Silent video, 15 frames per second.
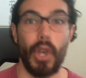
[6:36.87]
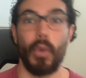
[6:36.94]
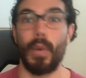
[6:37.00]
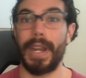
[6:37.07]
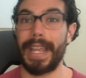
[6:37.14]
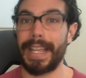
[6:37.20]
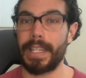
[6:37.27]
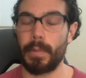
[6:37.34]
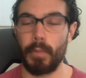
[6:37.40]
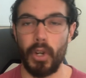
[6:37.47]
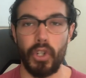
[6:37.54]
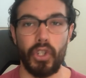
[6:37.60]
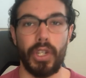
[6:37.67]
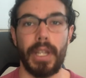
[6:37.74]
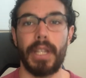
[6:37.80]
when it gets
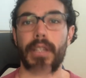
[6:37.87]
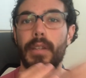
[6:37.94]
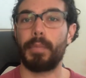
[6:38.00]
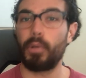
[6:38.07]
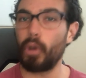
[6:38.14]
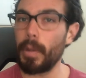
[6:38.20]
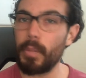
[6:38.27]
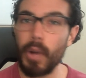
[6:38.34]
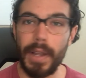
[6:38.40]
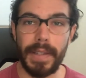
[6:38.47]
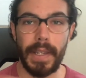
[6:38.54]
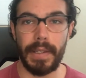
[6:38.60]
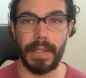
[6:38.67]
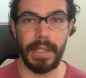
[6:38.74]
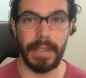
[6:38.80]
merged in, deploy
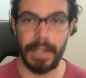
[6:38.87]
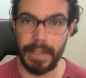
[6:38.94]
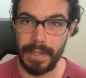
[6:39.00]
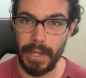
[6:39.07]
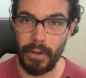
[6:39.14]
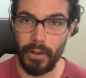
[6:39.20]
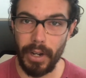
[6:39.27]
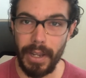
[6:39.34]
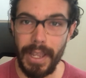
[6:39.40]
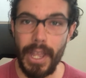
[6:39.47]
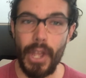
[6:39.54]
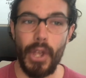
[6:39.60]
processes, etc.